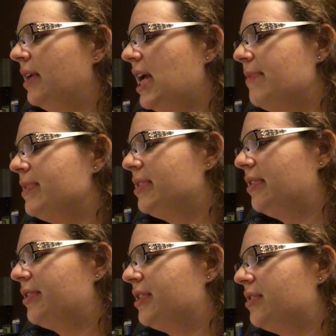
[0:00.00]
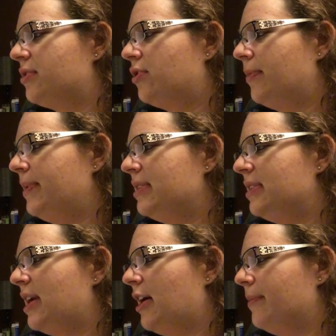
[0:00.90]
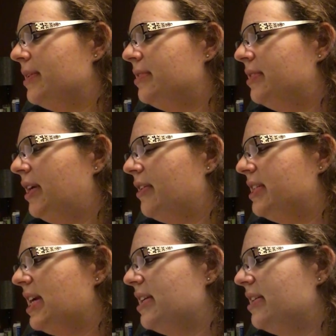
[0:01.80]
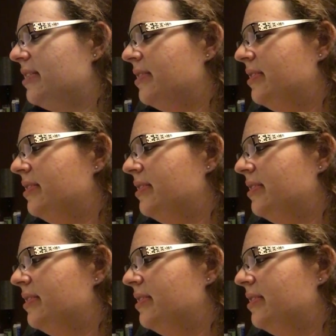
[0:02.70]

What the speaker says: Amos looks at Scorpius and Albus, irritated.